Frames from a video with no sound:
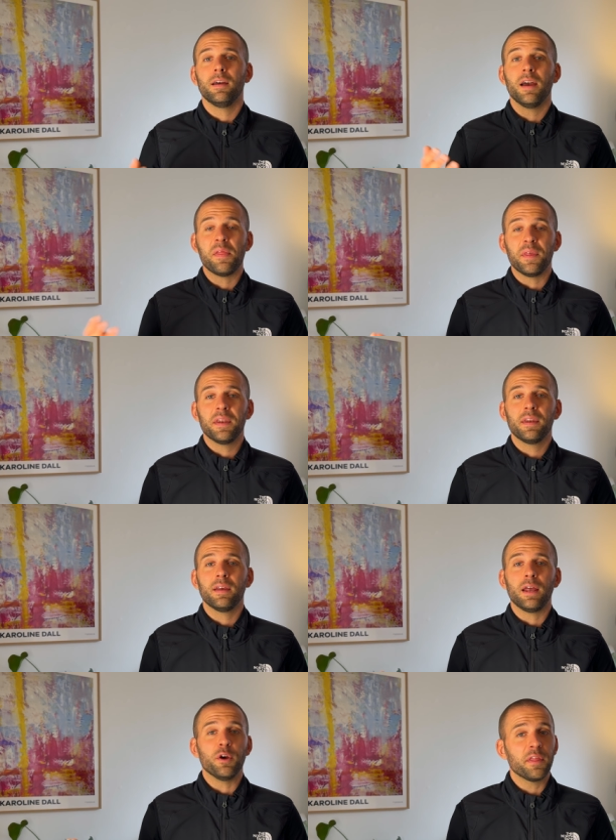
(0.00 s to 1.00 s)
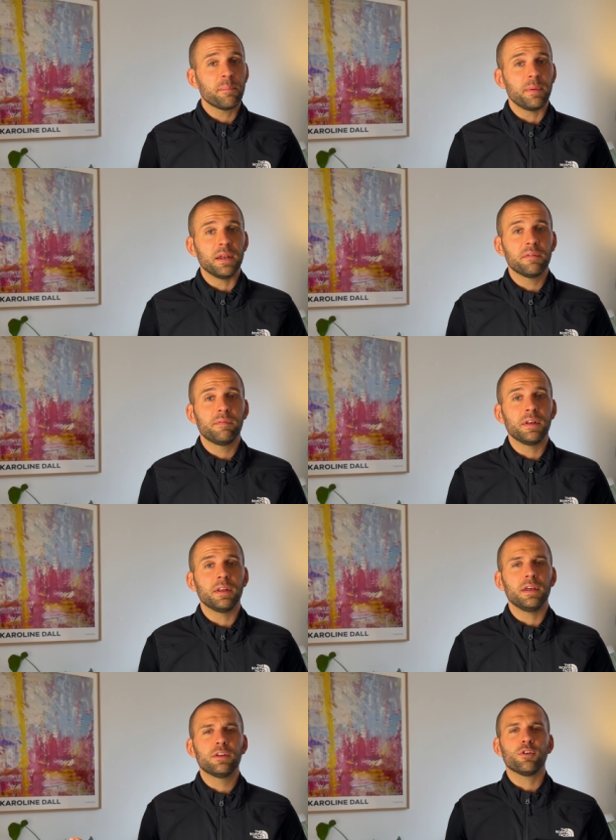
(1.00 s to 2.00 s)
And then another
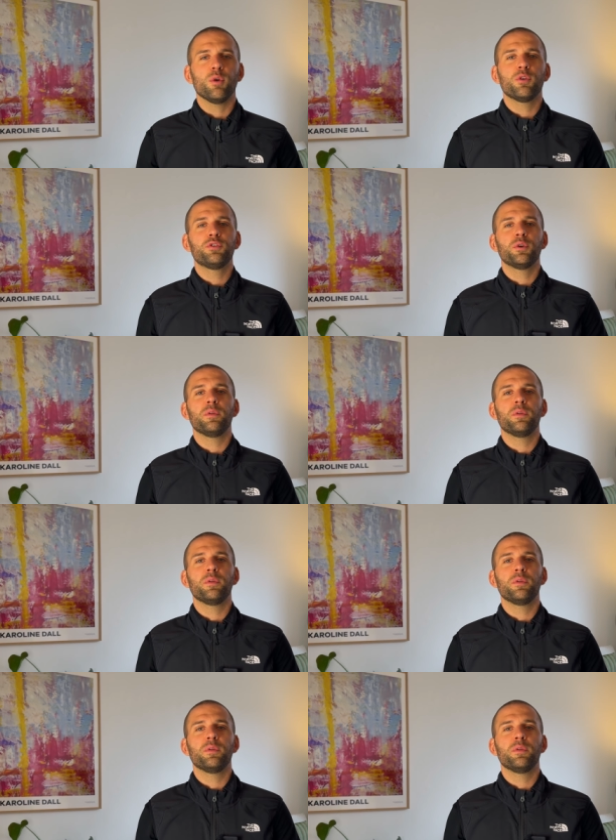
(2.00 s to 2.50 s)
benefit is also